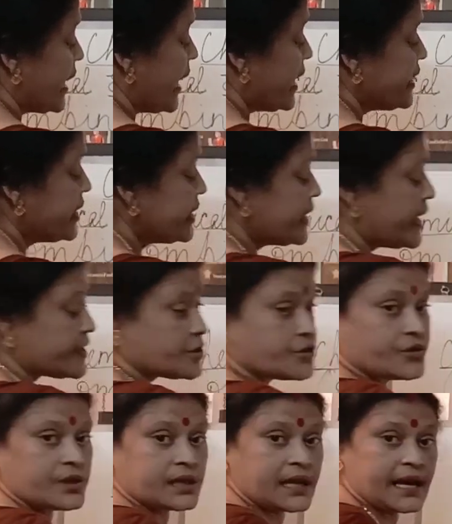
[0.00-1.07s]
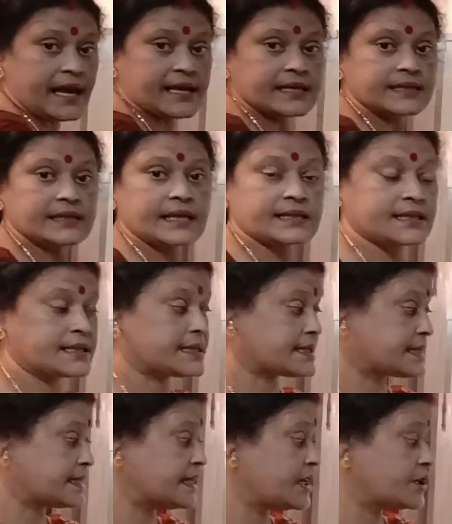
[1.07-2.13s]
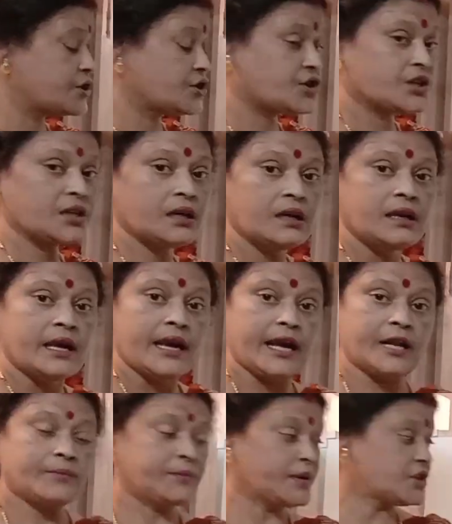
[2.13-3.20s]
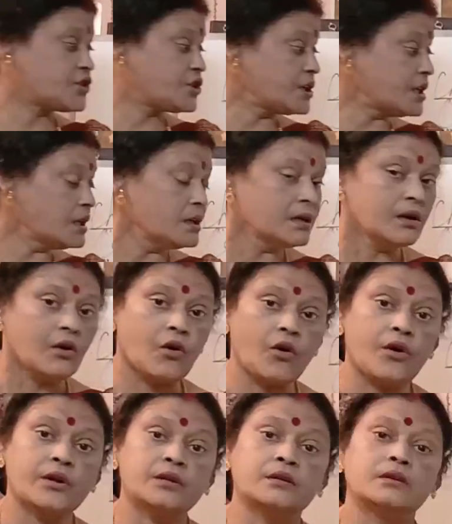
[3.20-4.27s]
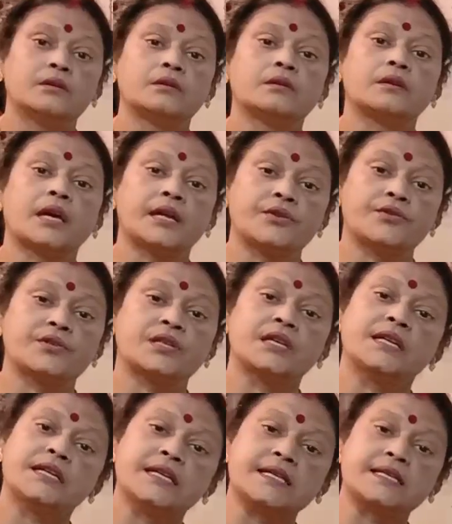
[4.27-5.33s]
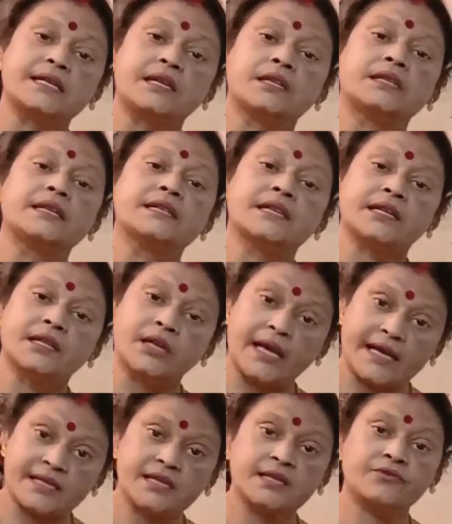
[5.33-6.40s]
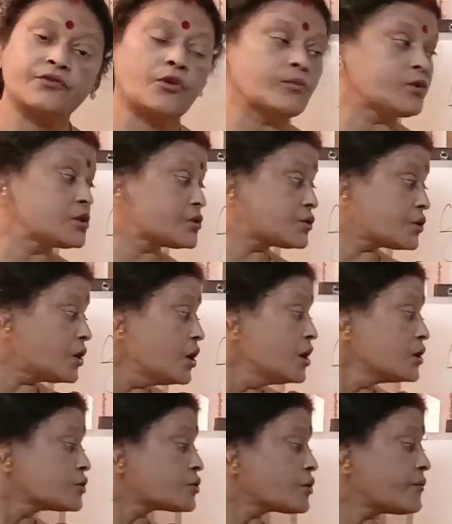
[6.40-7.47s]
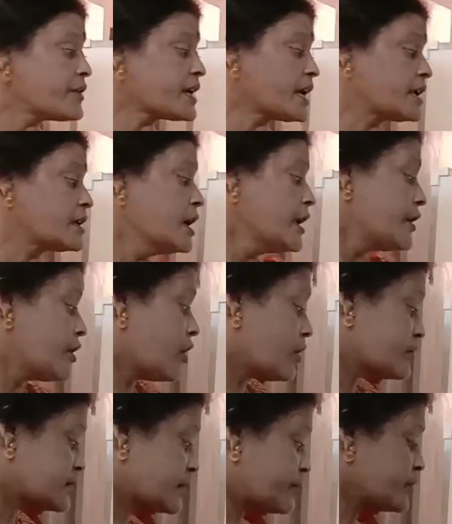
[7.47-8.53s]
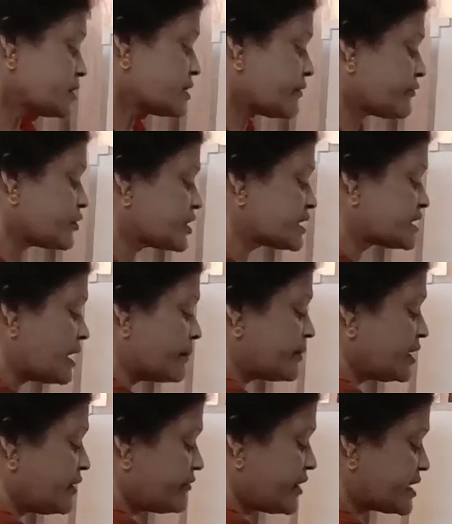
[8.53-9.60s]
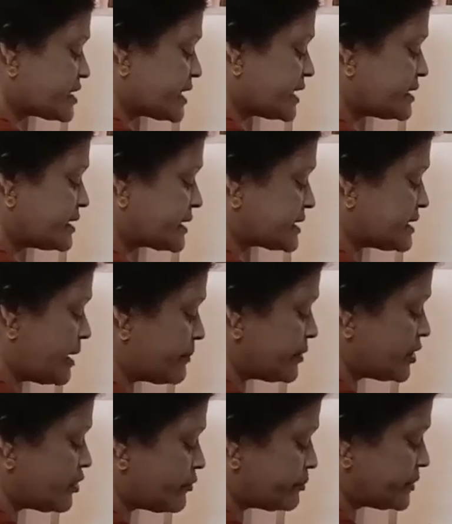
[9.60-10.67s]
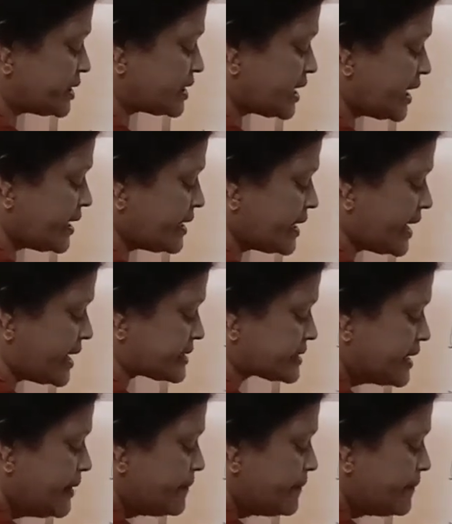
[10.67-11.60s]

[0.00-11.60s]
any natural gas, that is CNG, LPG, or kerosene, diesel, these are the gases form also. So we can, now suppose if for example if I take the example of methane gas,